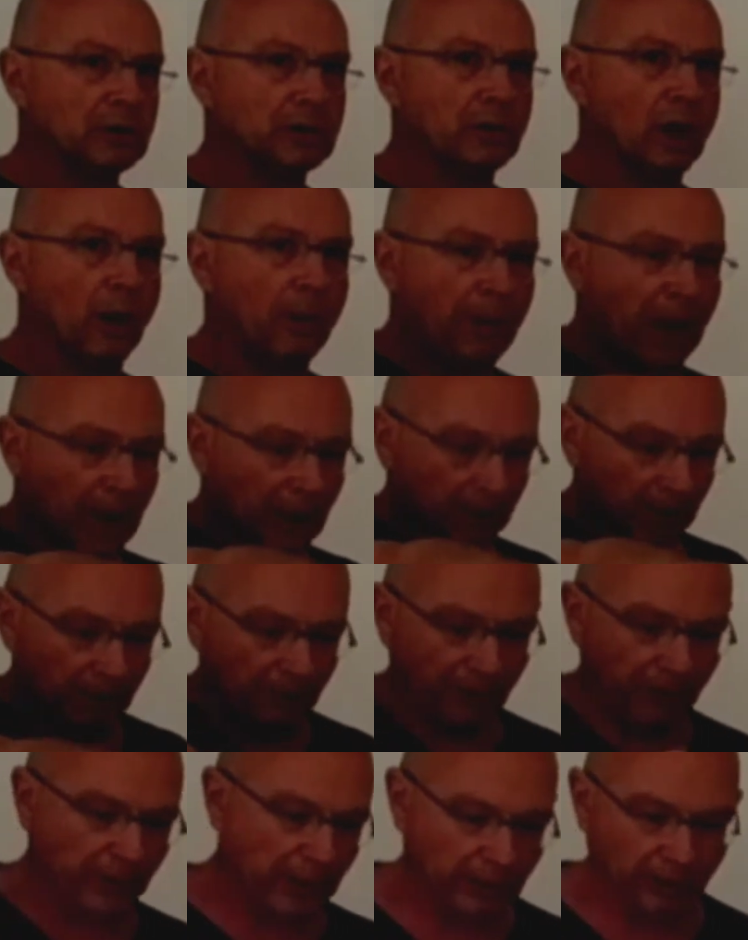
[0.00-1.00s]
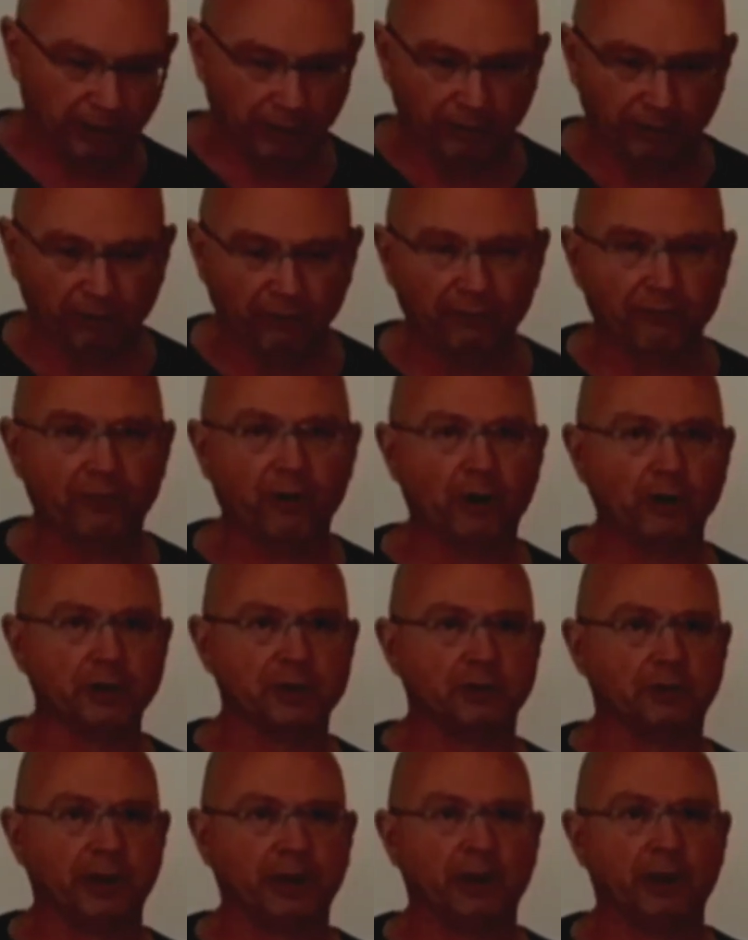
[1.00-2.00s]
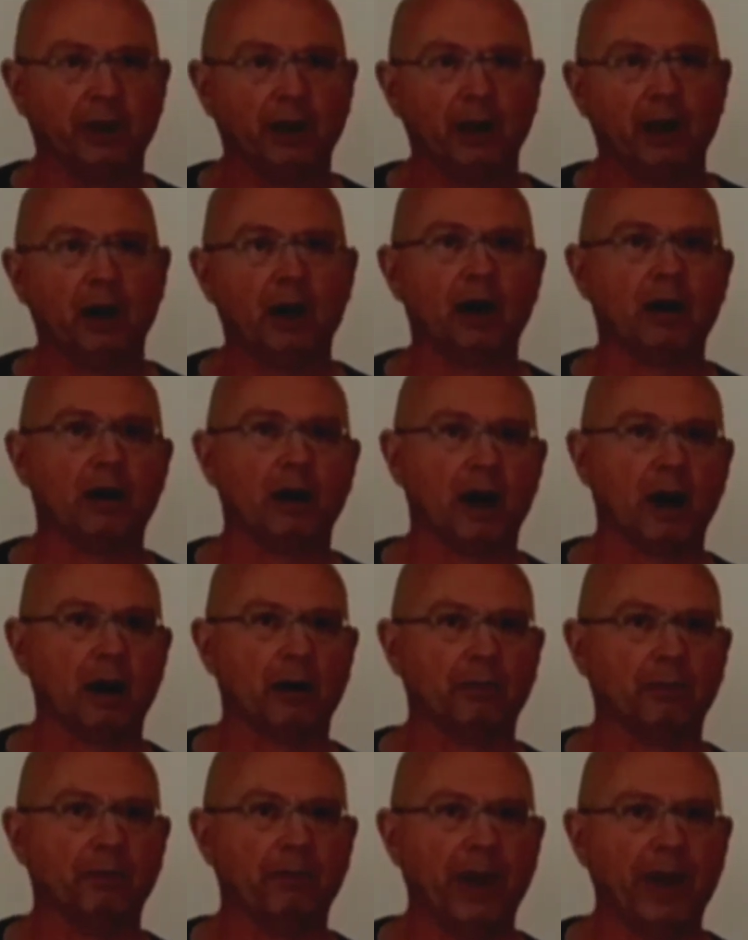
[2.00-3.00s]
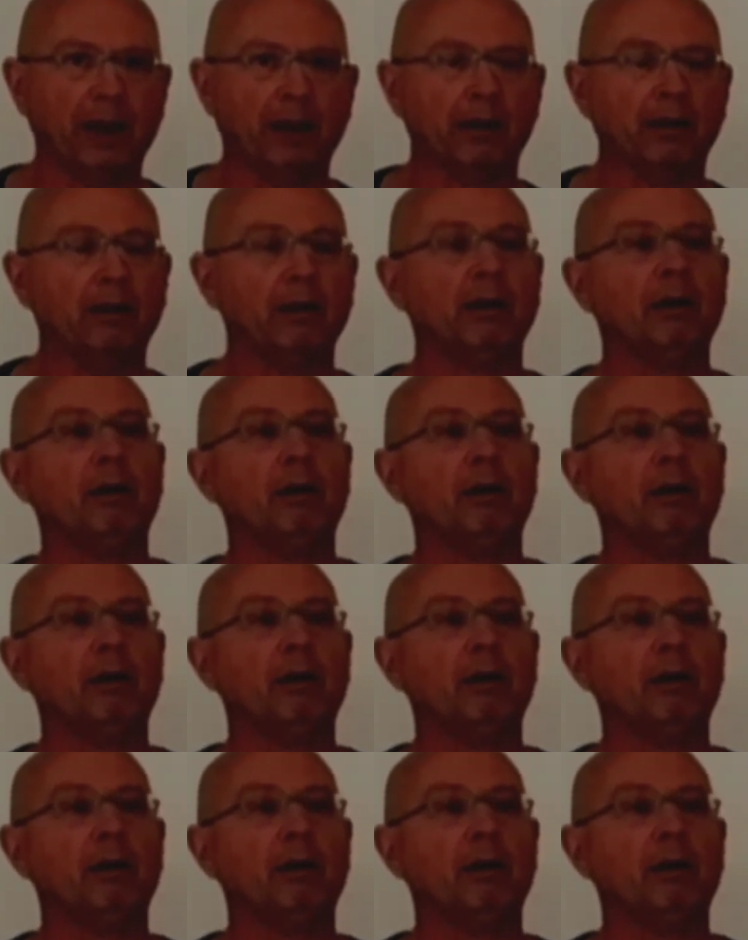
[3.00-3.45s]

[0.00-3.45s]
to stop and bring forcibly our arm back.